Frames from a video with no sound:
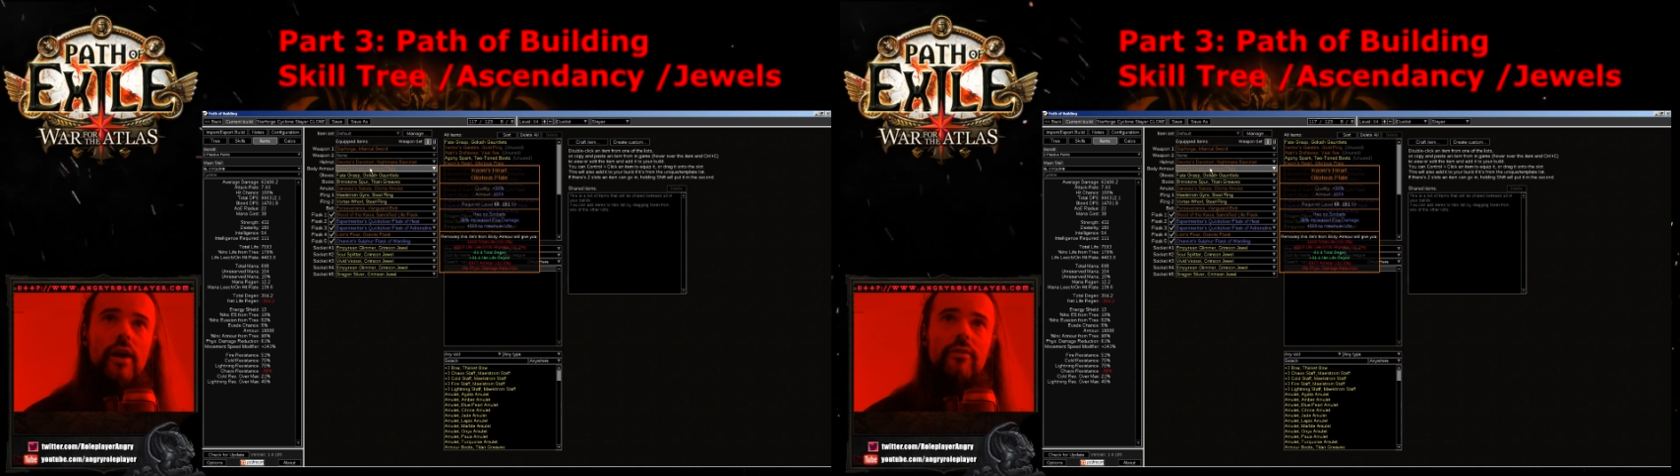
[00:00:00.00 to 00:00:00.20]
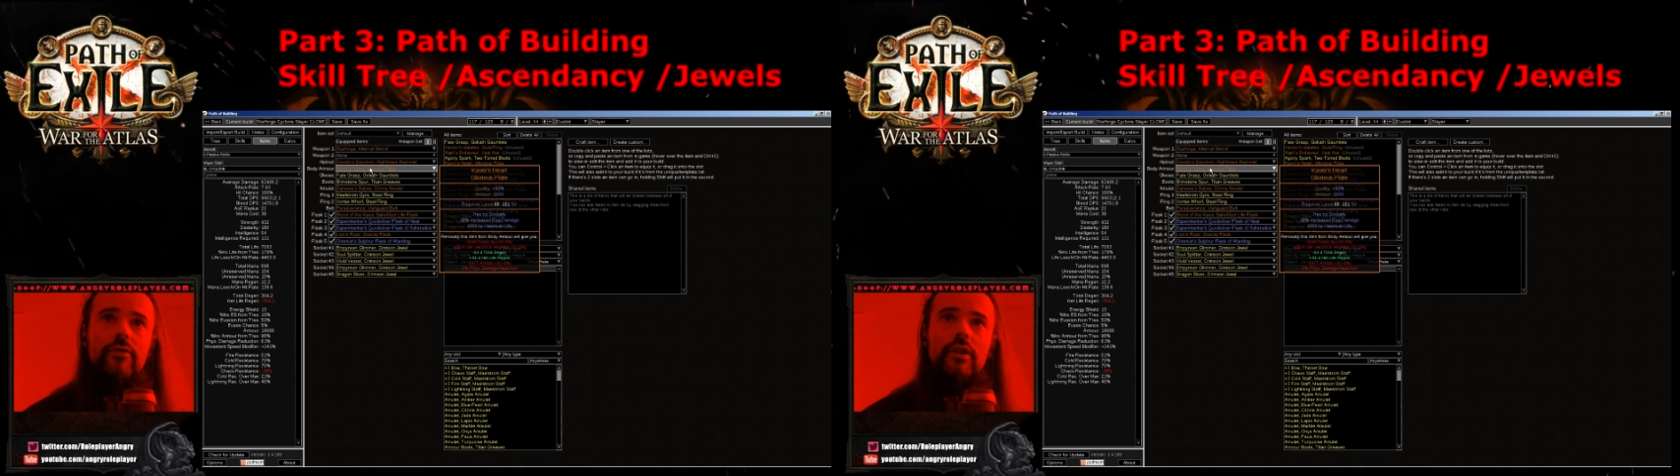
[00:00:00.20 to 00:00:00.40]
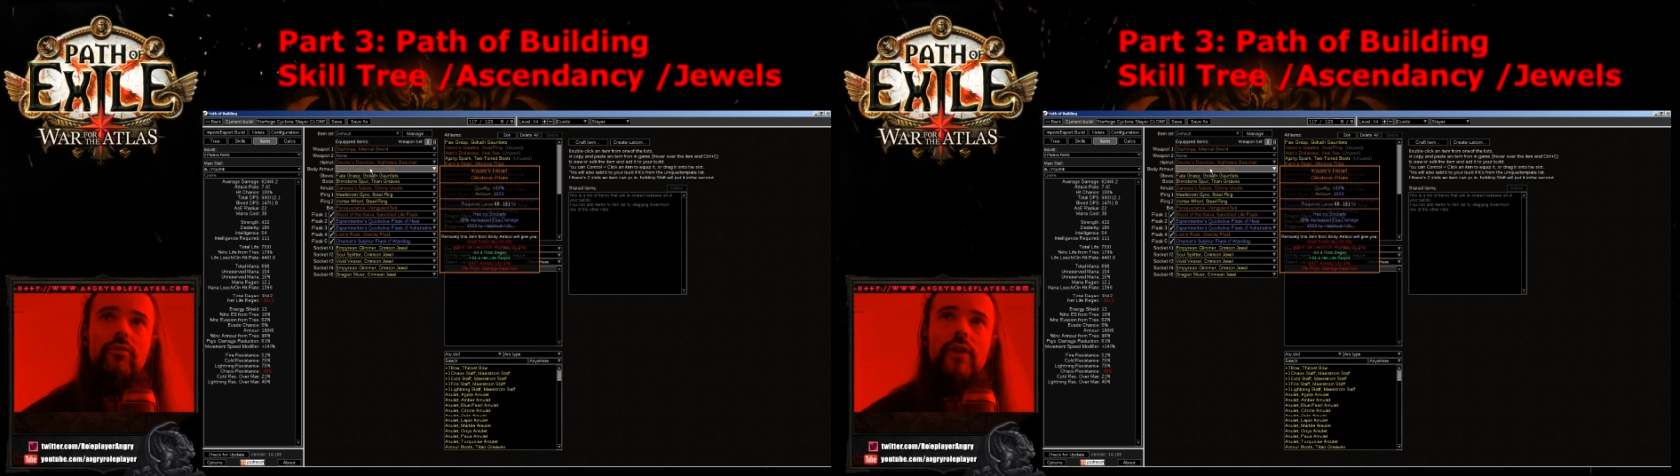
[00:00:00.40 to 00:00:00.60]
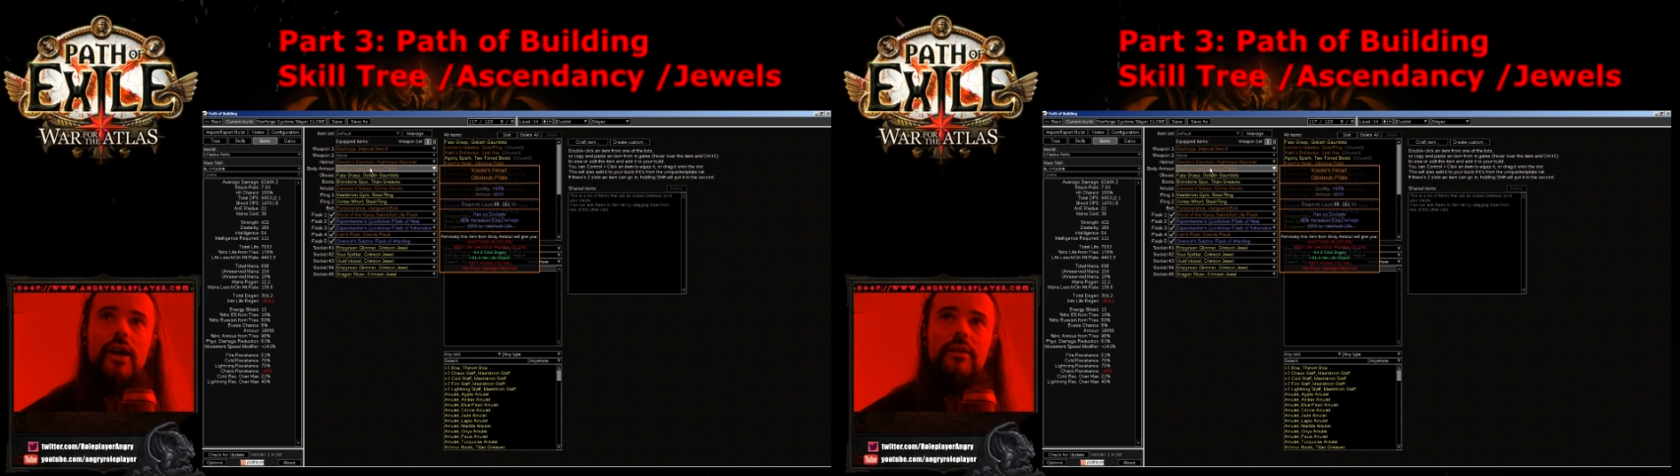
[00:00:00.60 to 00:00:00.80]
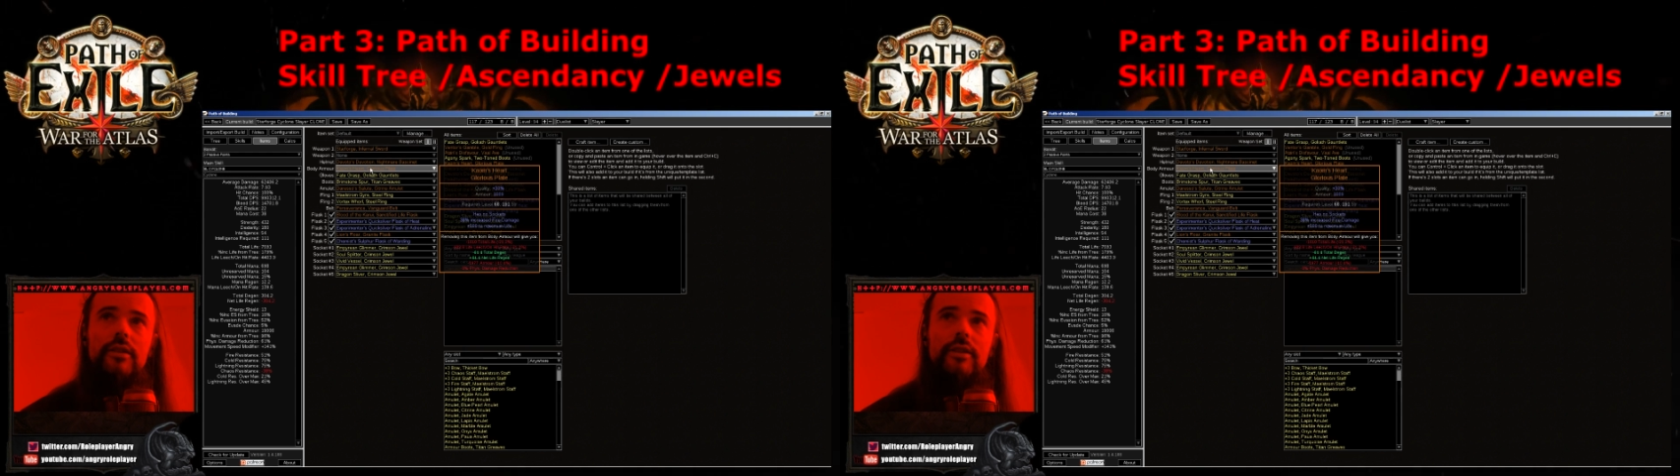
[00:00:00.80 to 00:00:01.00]
I think
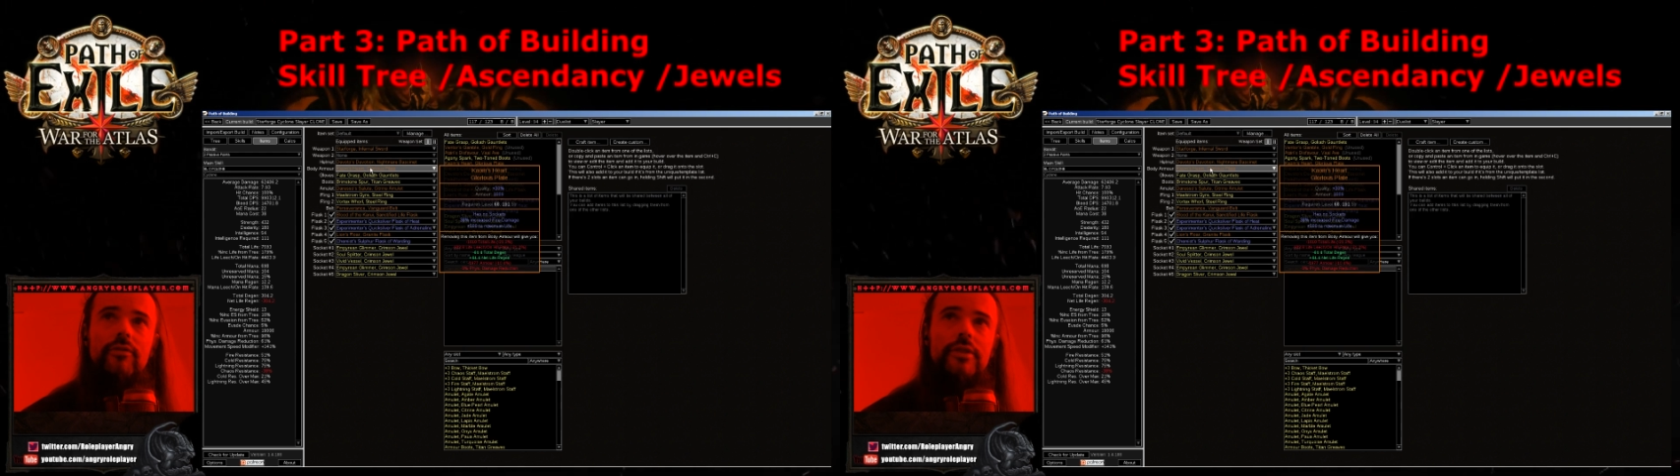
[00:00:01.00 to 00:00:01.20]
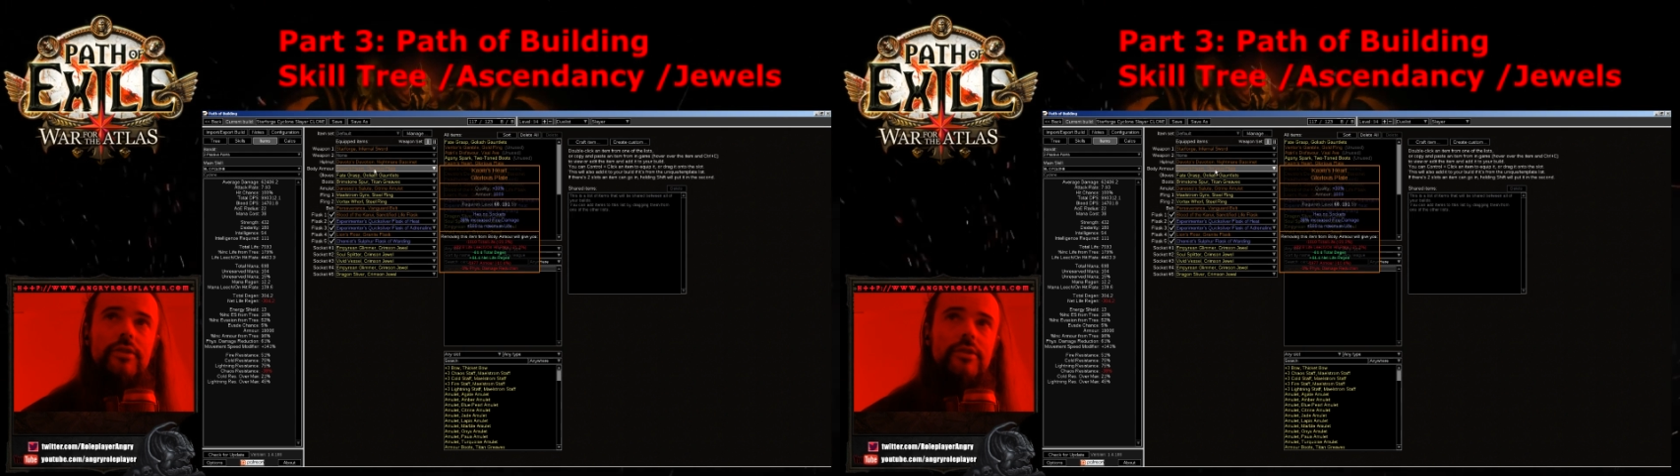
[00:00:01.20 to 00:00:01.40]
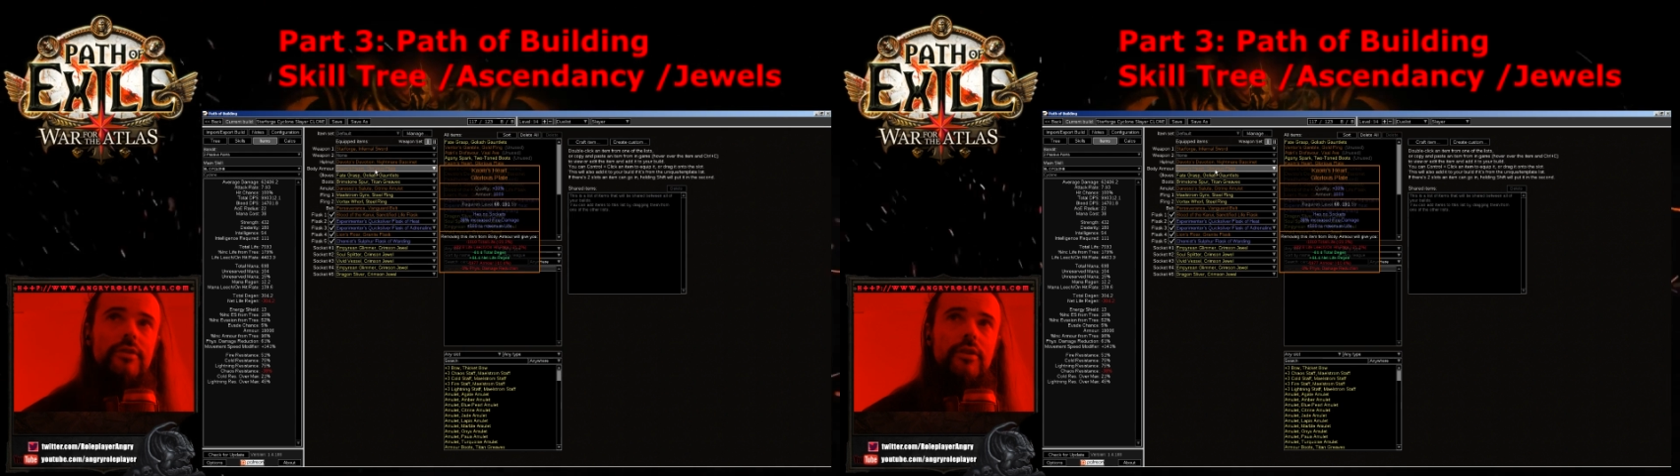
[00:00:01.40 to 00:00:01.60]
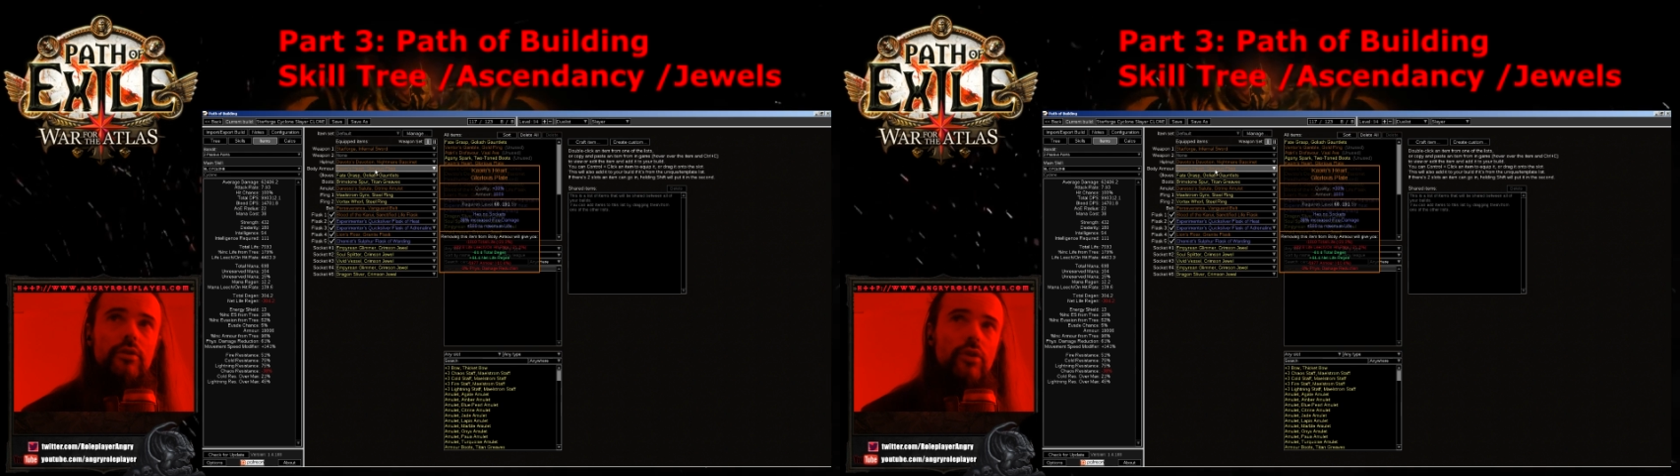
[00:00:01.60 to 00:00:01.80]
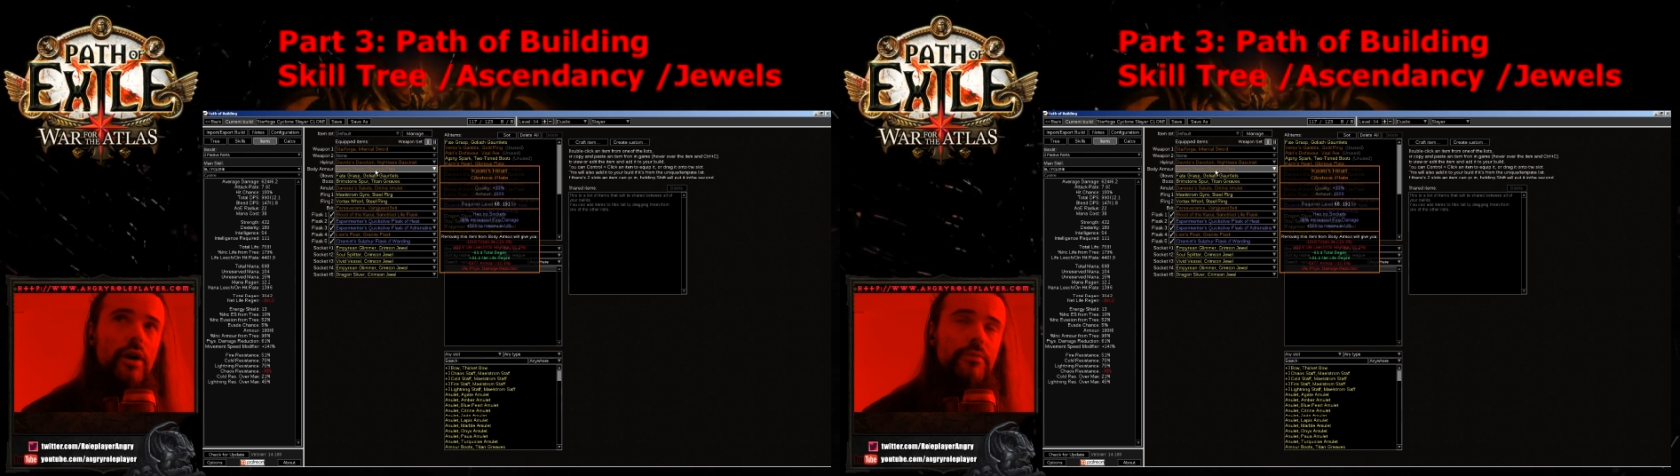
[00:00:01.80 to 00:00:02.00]
that this is the
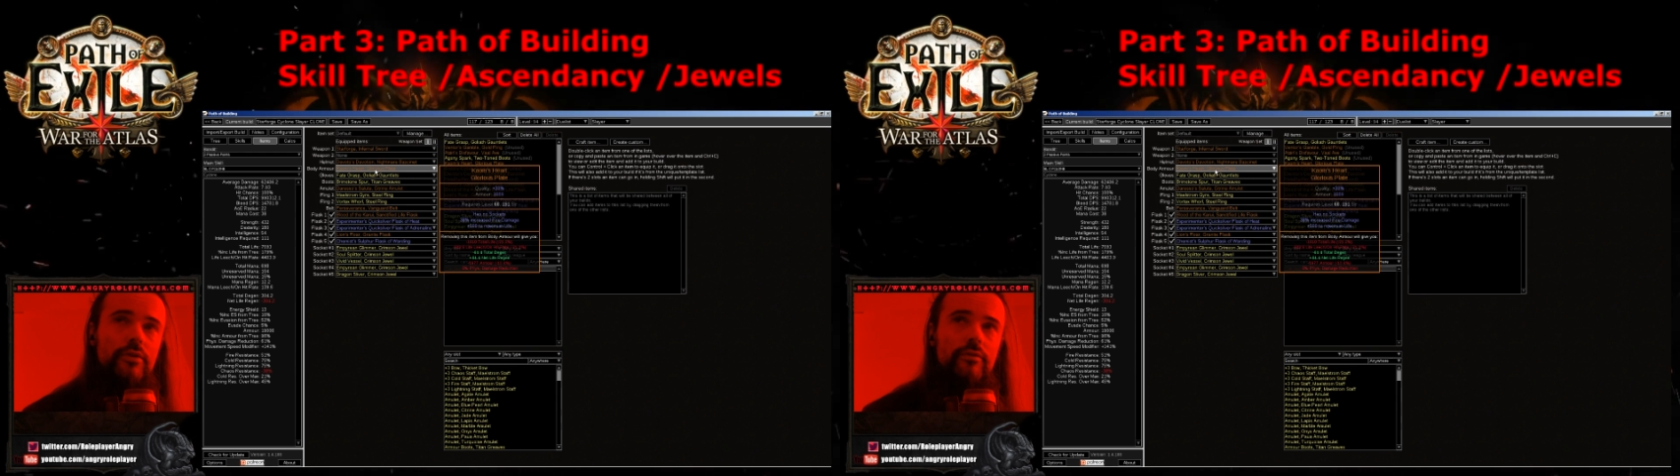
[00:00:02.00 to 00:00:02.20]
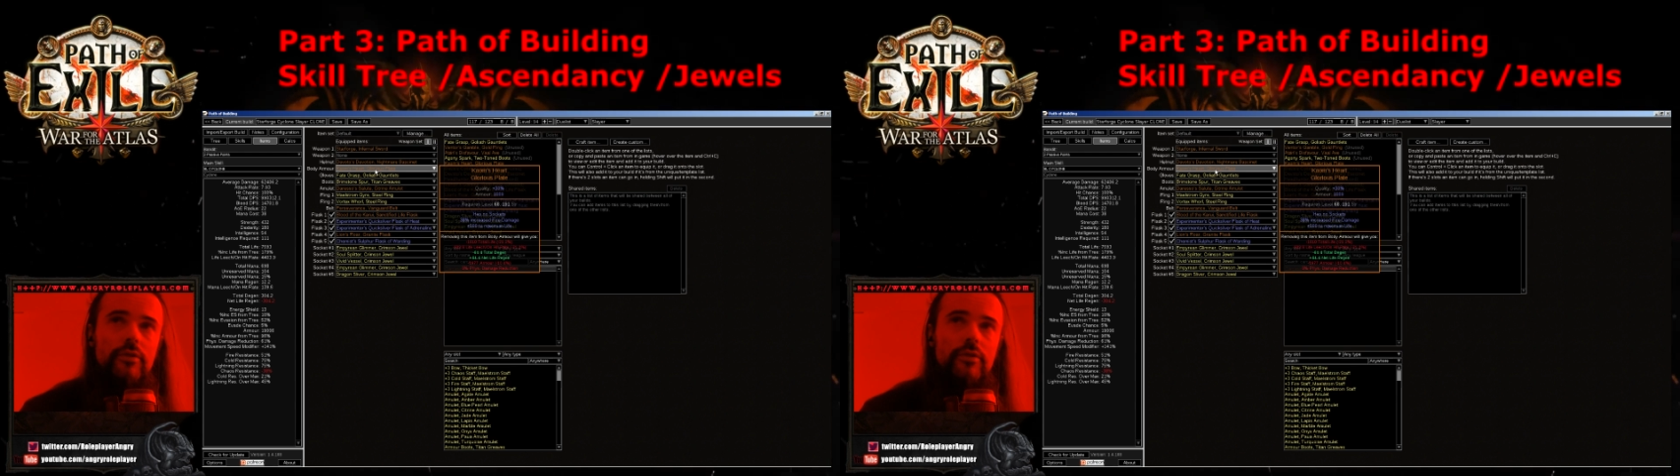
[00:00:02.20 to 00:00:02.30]
good option,